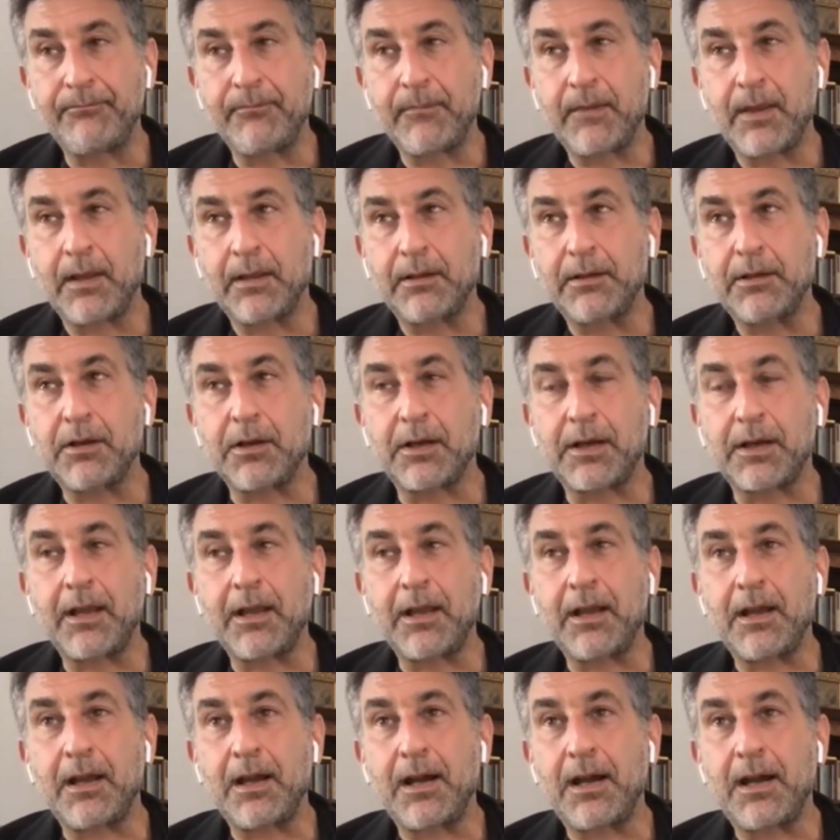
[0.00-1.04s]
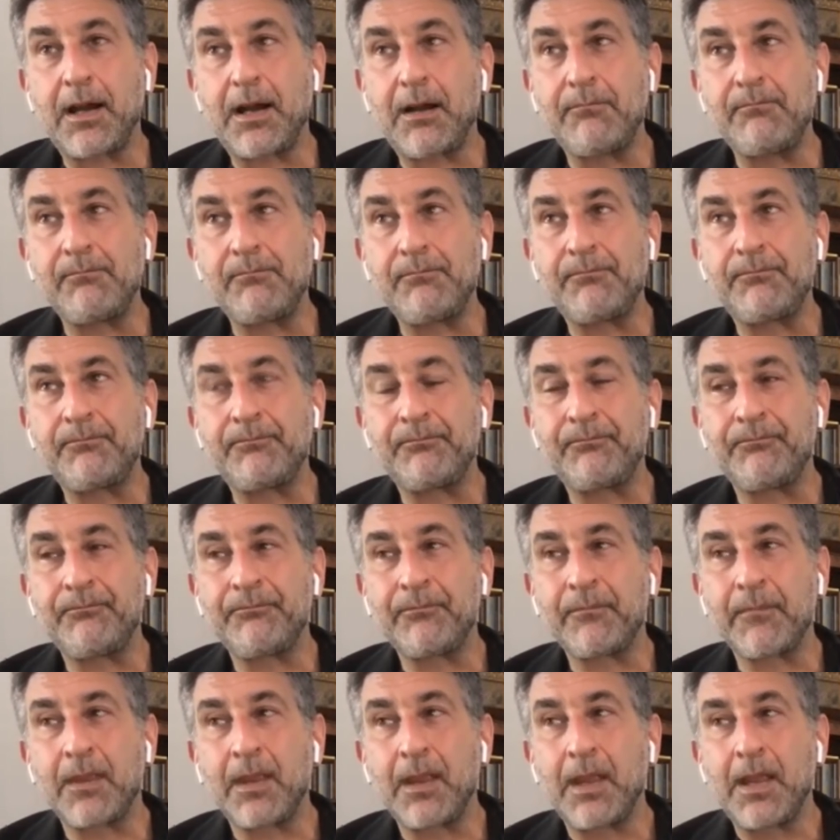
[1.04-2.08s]
Look,
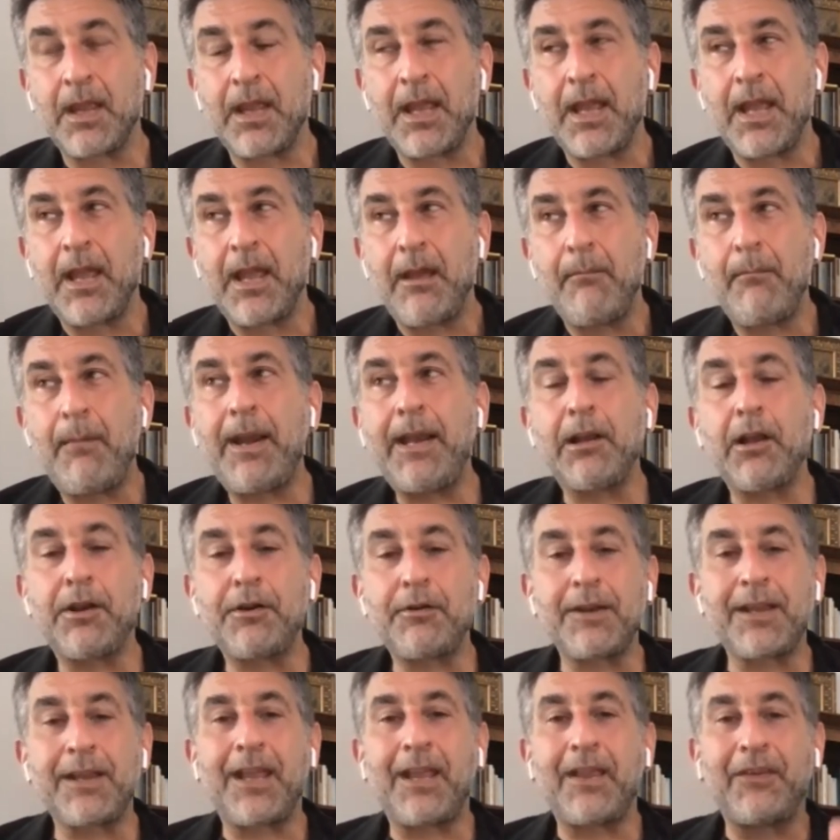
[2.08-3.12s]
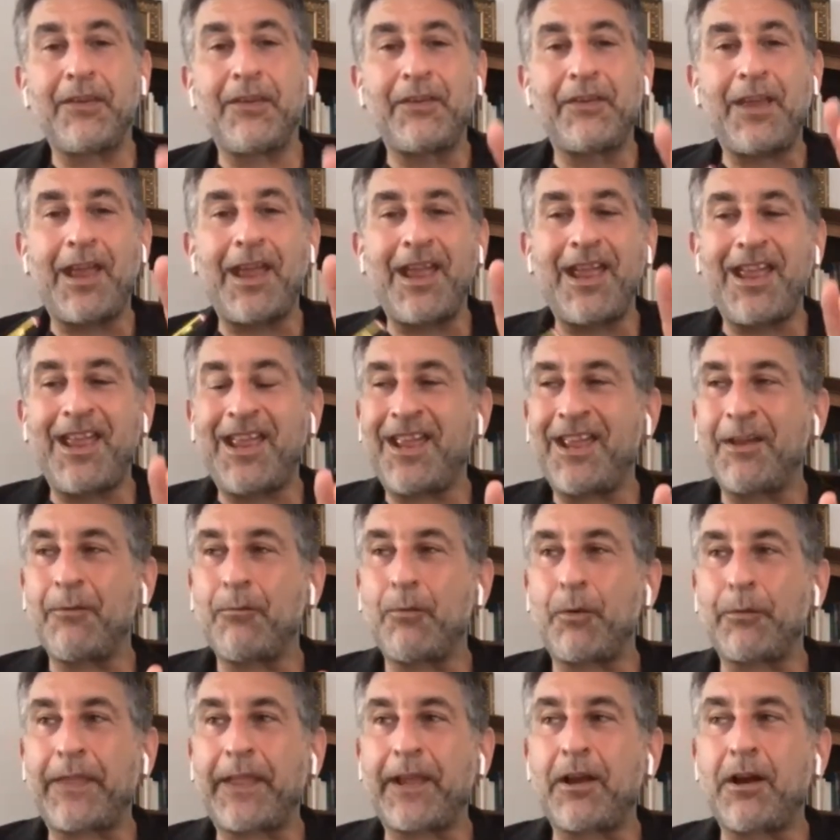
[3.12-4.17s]
money laundering is what they
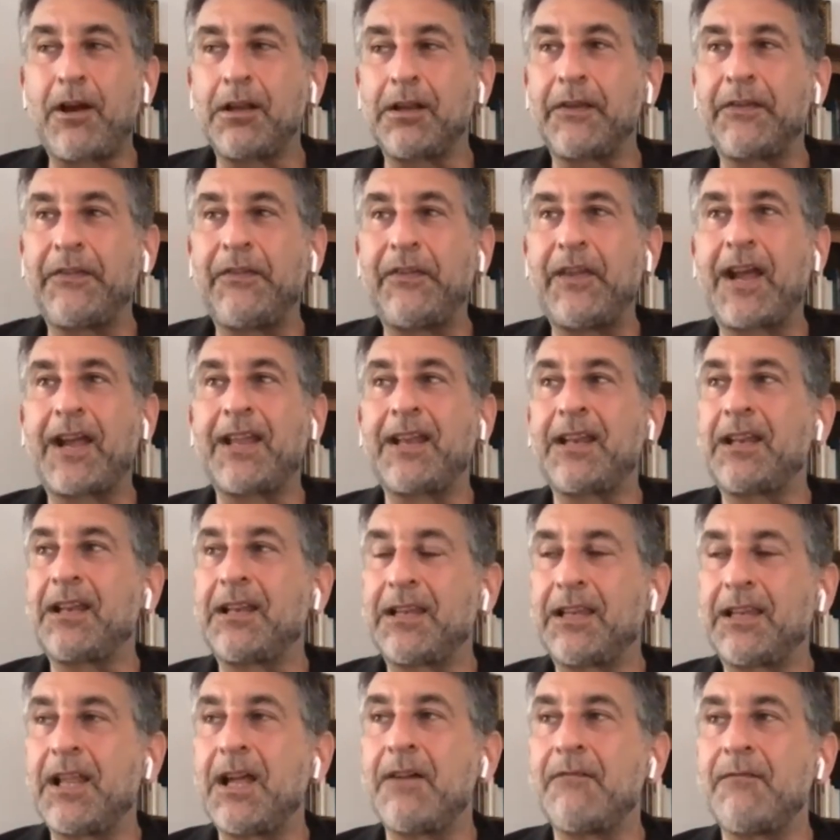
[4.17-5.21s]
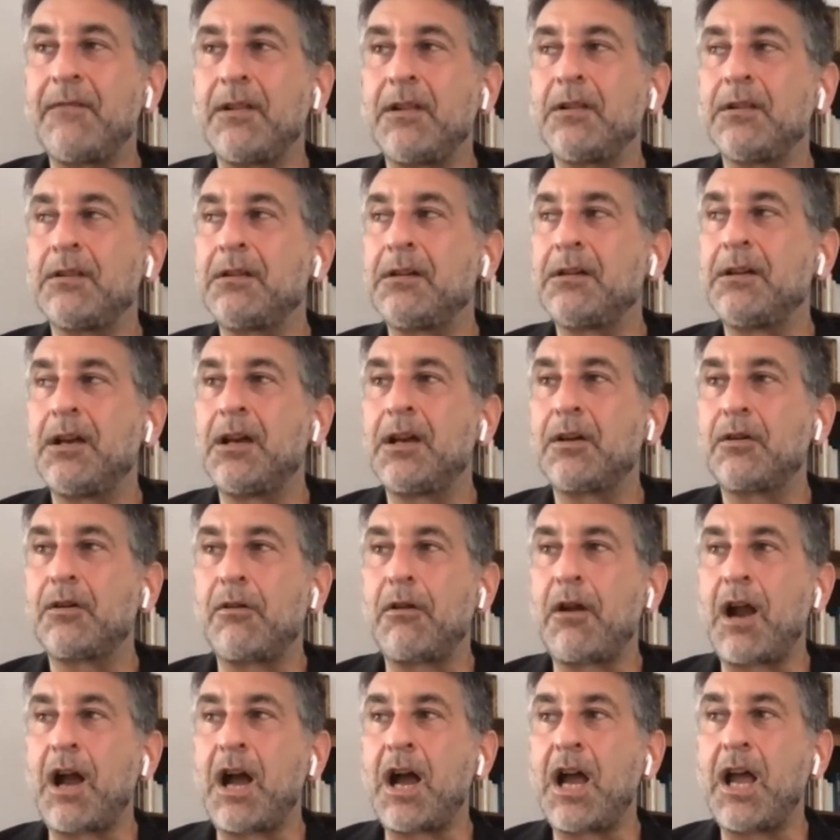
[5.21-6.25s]
call a second level
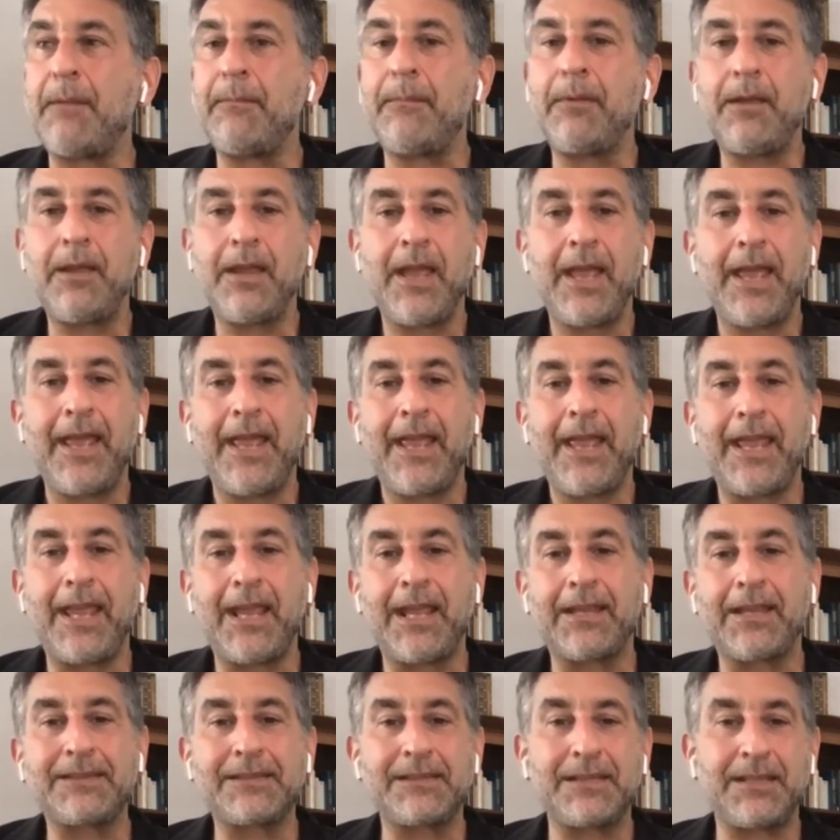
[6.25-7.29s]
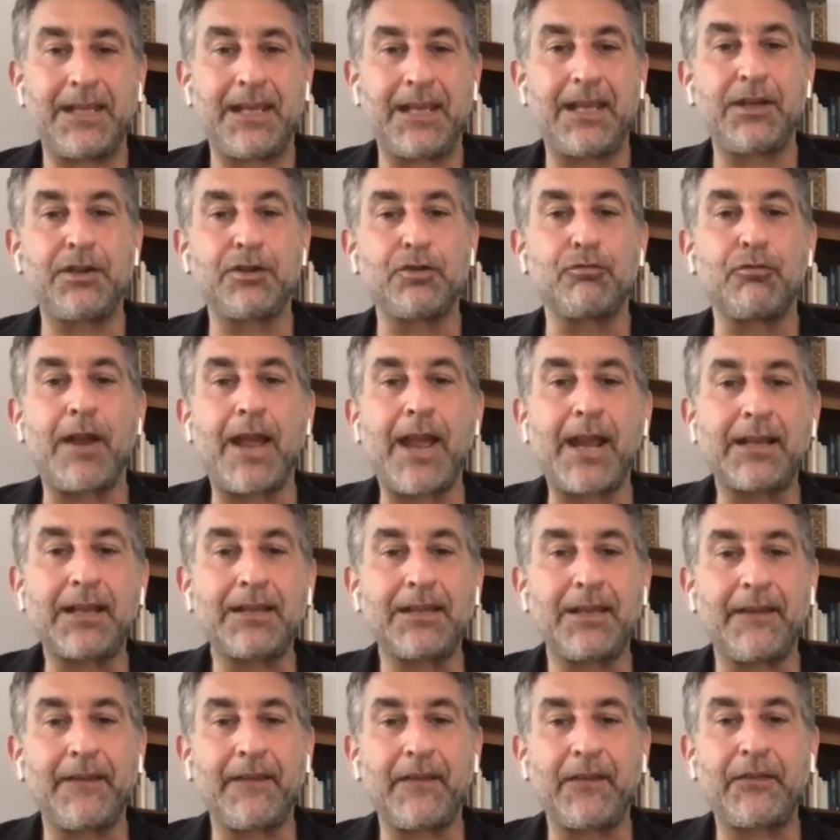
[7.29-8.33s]
crime. It's
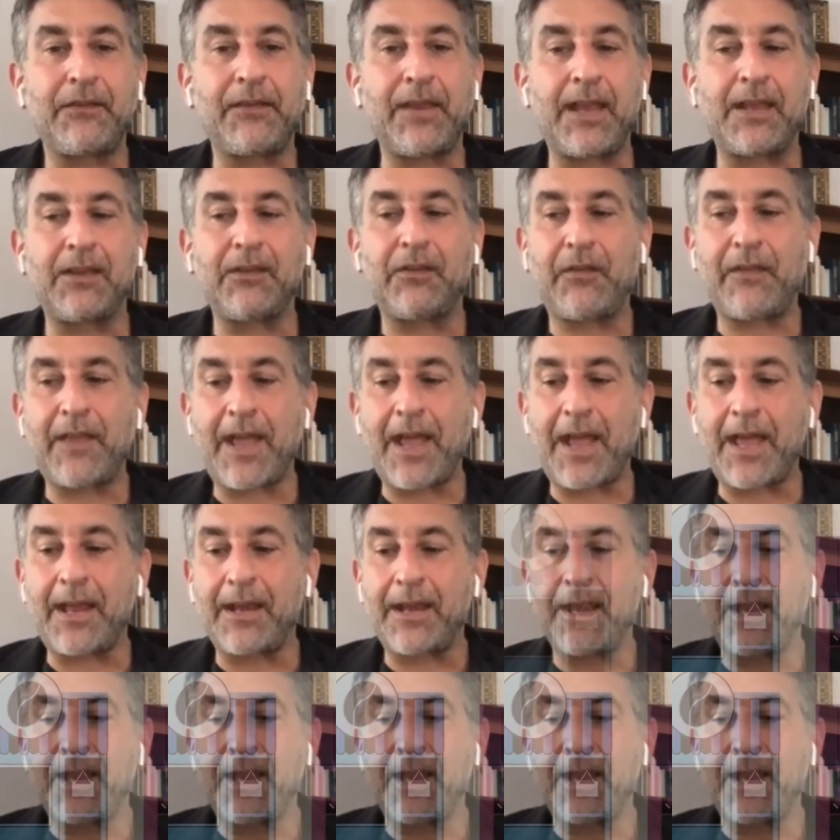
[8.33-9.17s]
indirect in the sense that